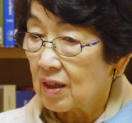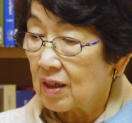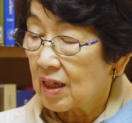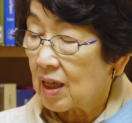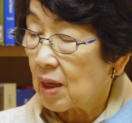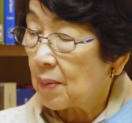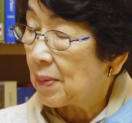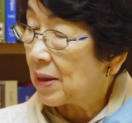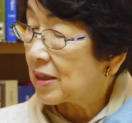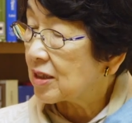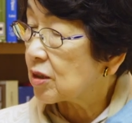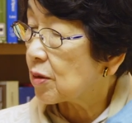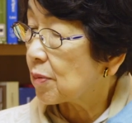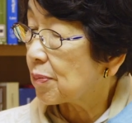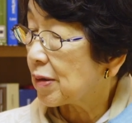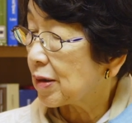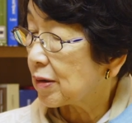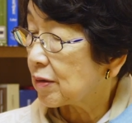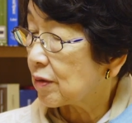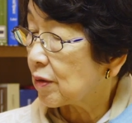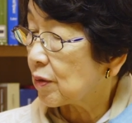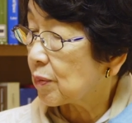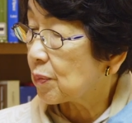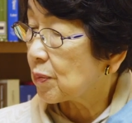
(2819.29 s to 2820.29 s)

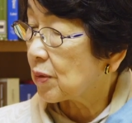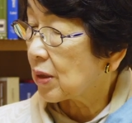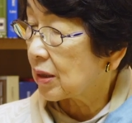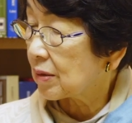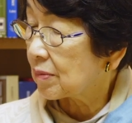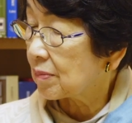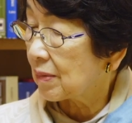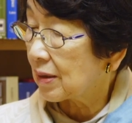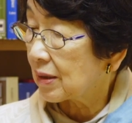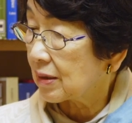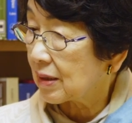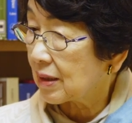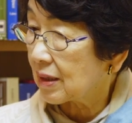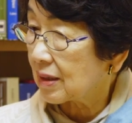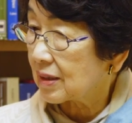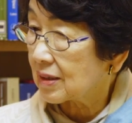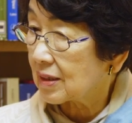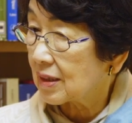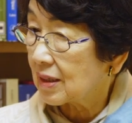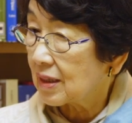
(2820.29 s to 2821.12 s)
emancipatory pragmatics